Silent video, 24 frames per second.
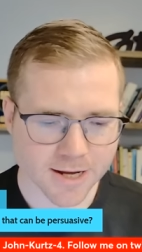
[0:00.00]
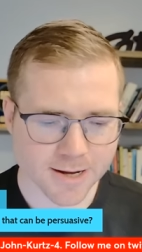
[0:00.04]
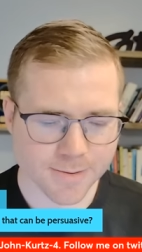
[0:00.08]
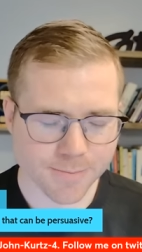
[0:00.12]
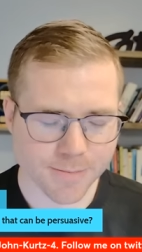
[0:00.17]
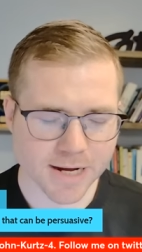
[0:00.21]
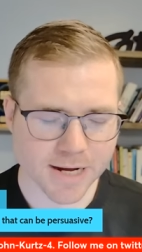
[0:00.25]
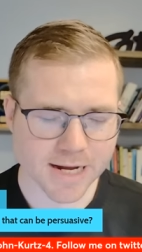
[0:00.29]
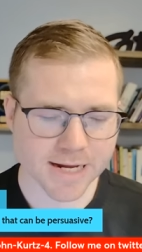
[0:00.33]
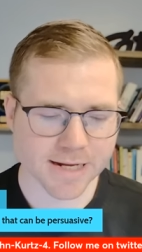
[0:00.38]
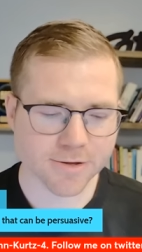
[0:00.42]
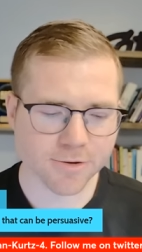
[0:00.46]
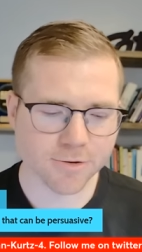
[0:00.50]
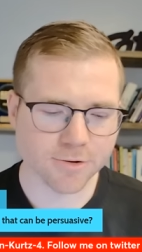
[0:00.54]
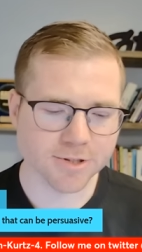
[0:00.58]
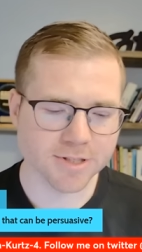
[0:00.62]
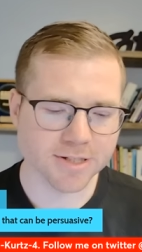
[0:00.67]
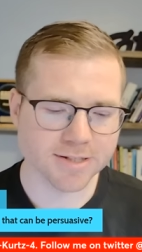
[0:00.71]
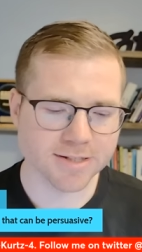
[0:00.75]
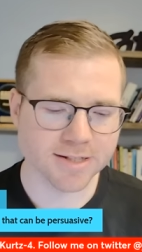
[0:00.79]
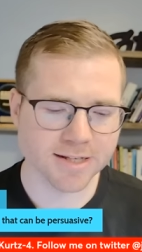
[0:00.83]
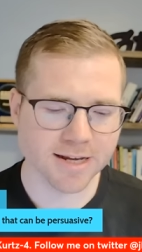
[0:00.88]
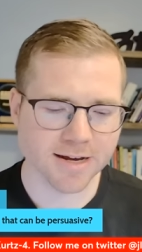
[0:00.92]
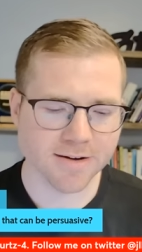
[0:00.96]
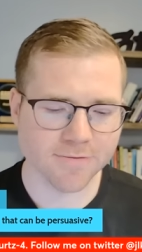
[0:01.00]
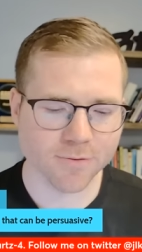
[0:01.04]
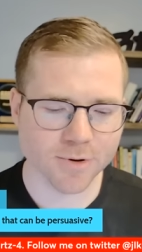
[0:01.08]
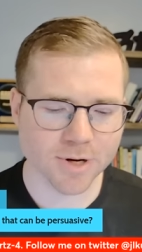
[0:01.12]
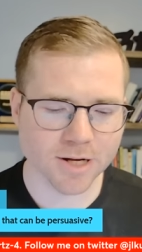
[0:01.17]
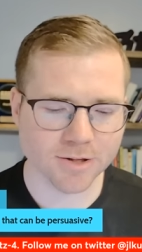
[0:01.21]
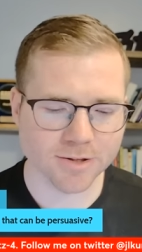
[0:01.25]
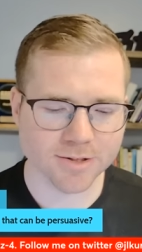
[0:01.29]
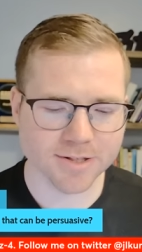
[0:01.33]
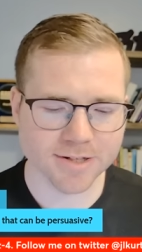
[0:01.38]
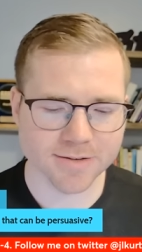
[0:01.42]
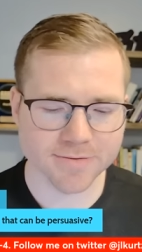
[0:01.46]
Michael, doesn't he have
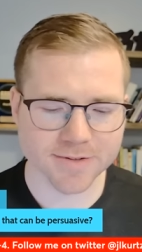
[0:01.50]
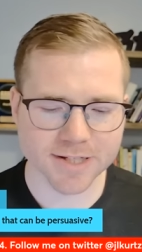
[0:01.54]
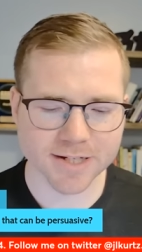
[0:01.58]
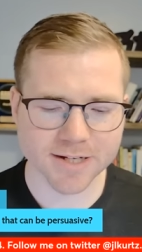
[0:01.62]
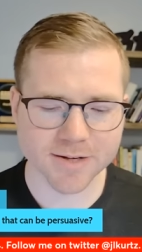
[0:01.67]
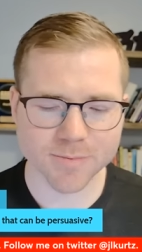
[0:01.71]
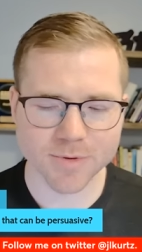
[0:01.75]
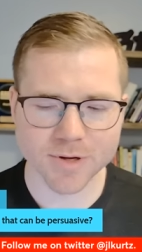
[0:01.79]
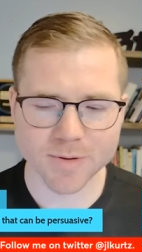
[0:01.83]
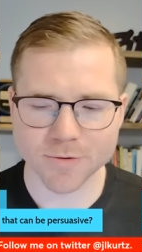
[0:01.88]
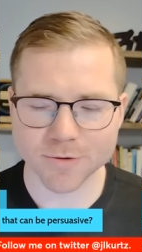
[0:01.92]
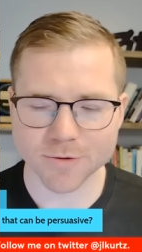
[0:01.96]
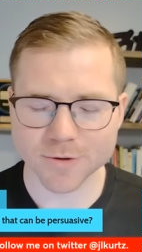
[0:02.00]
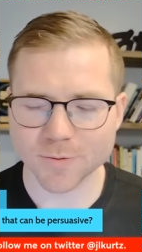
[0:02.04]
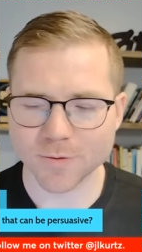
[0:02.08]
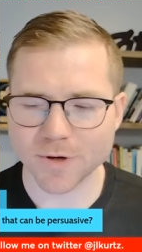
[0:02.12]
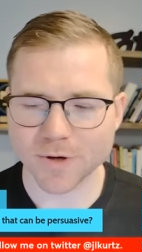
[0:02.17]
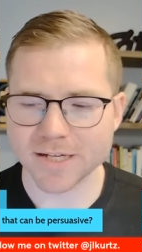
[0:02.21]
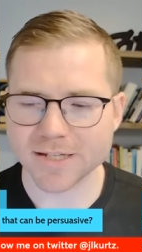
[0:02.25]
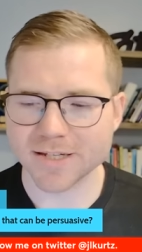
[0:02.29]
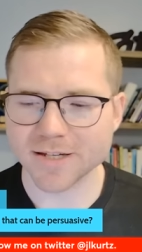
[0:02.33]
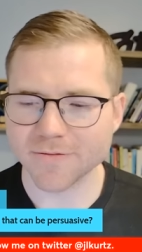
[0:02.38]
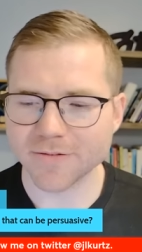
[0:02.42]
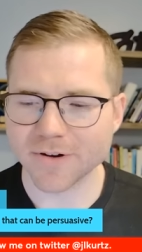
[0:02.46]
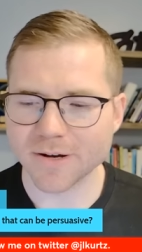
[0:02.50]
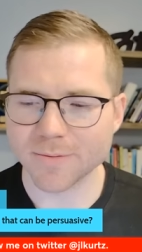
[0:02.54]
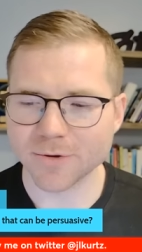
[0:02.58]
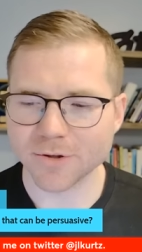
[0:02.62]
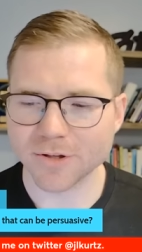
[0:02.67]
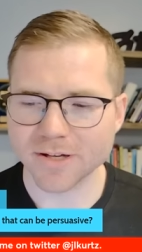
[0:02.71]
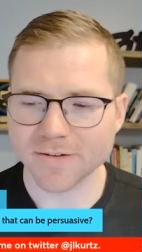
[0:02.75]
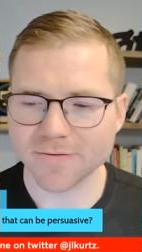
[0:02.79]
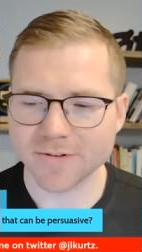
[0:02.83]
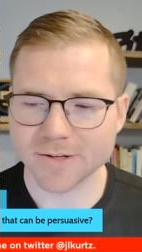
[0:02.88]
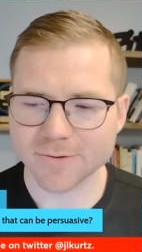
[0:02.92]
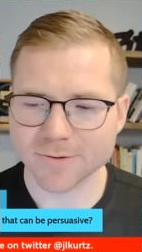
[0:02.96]
relatives that can be persuasive? I
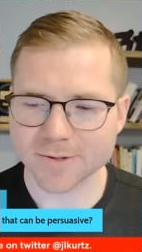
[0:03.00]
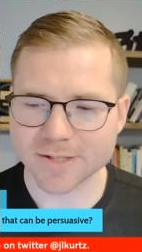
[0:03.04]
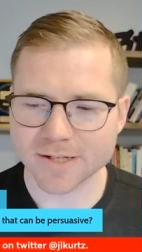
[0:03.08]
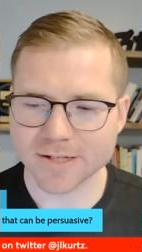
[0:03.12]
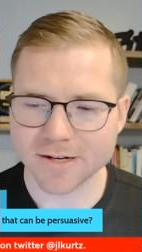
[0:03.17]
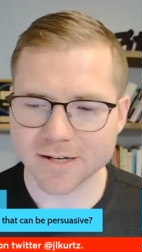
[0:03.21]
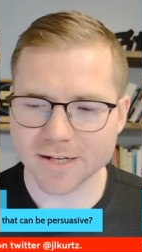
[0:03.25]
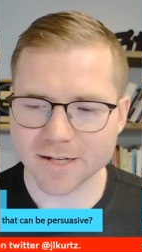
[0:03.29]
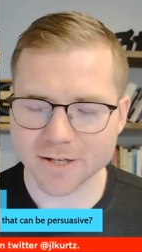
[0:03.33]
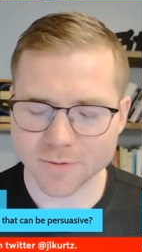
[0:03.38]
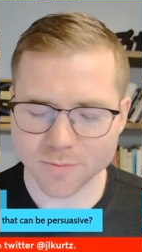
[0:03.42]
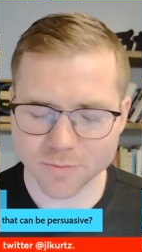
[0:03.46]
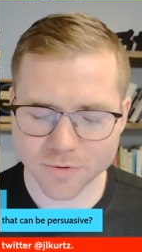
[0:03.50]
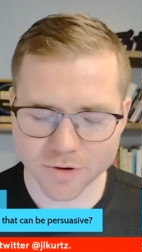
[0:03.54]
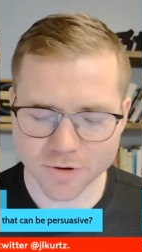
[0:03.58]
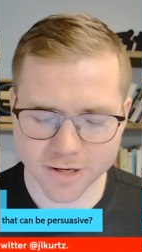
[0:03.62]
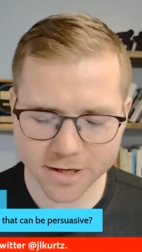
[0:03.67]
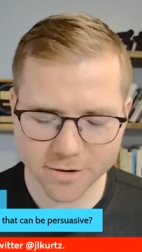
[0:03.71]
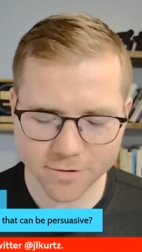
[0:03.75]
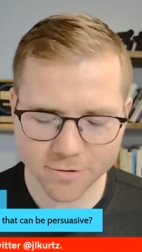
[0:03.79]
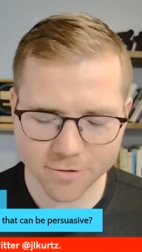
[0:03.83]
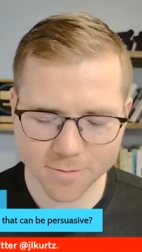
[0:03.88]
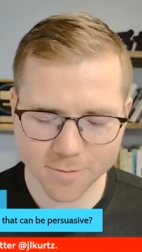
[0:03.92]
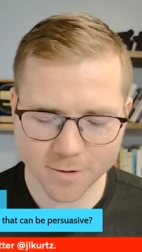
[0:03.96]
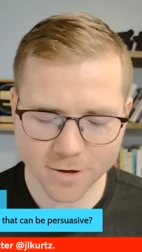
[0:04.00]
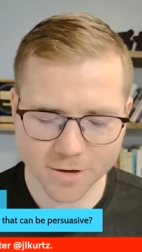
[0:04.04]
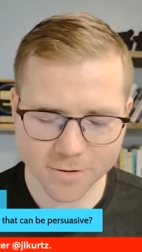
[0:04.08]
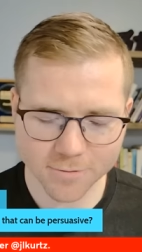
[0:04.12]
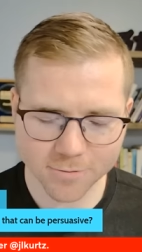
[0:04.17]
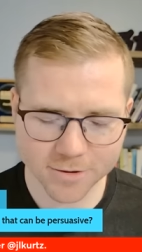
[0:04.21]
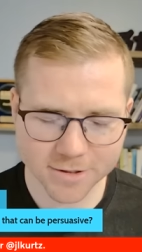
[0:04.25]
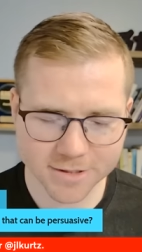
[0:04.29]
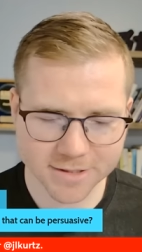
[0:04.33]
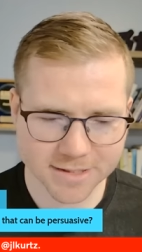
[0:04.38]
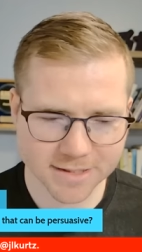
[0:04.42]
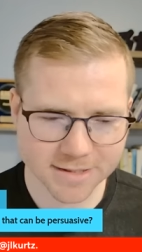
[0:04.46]
believe that was talking to Brett Yormark.
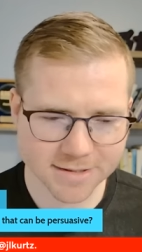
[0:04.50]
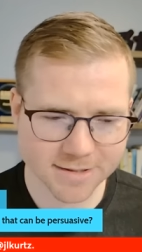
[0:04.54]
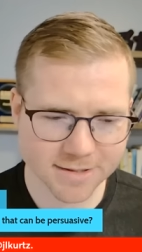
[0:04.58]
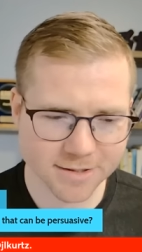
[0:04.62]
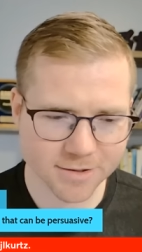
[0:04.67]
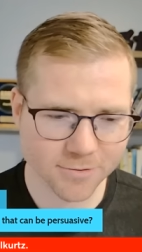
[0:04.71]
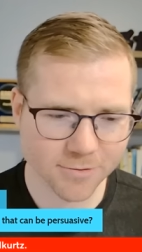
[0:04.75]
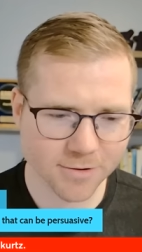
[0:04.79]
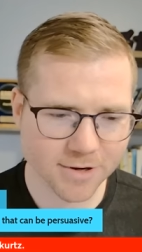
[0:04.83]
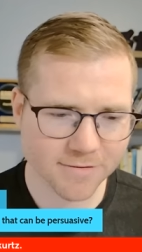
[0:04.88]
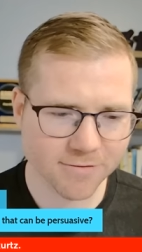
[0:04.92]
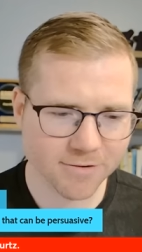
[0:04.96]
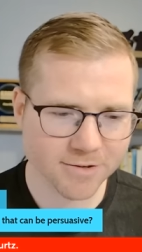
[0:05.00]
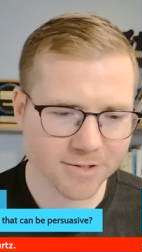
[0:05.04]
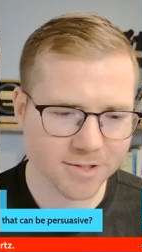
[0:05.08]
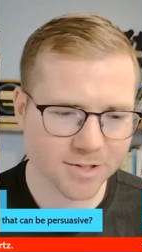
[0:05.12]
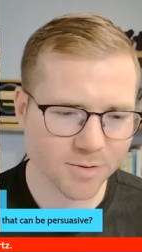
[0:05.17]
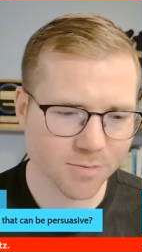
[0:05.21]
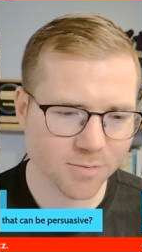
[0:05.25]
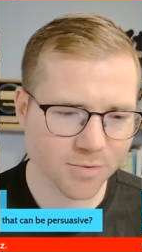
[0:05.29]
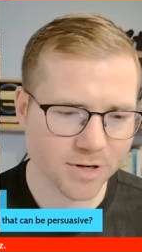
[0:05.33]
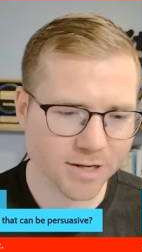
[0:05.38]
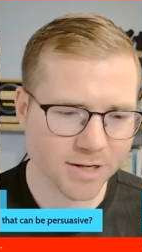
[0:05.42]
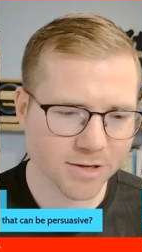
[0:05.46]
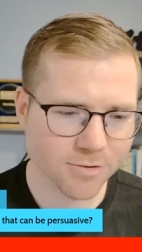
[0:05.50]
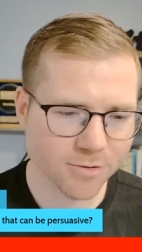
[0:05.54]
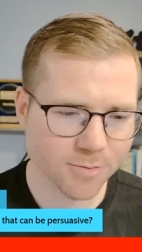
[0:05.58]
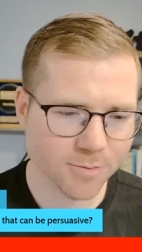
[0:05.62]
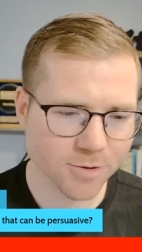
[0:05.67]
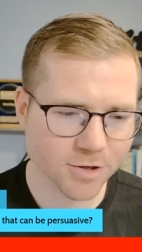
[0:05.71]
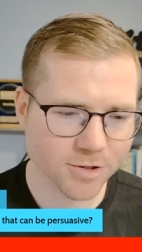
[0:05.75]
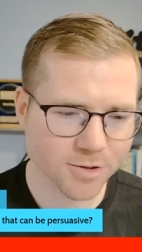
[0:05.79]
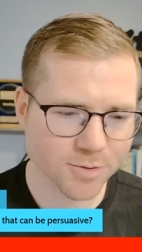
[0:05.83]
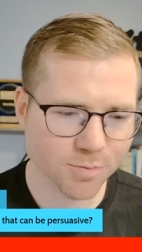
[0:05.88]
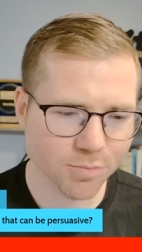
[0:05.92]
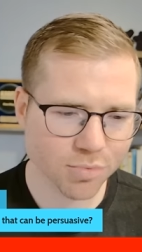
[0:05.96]
Is this a reference to Brett
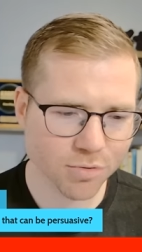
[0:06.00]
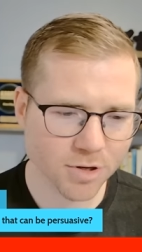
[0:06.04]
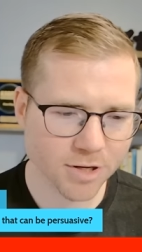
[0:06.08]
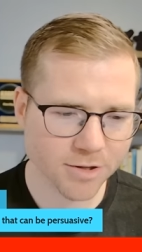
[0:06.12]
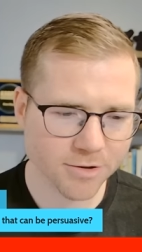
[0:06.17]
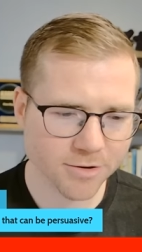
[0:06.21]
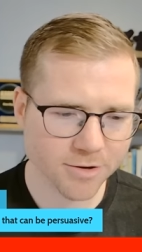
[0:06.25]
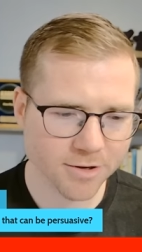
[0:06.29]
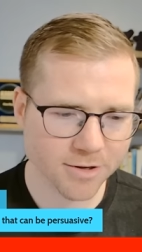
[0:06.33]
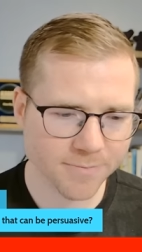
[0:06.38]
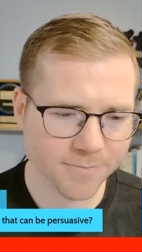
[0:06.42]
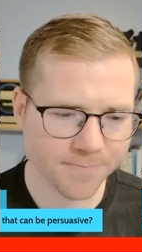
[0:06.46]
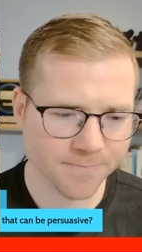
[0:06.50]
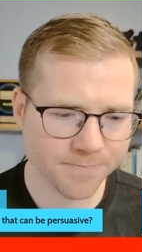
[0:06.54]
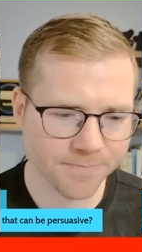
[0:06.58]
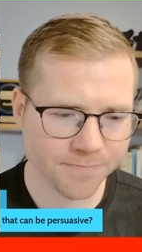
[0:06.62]
Yormark's brother?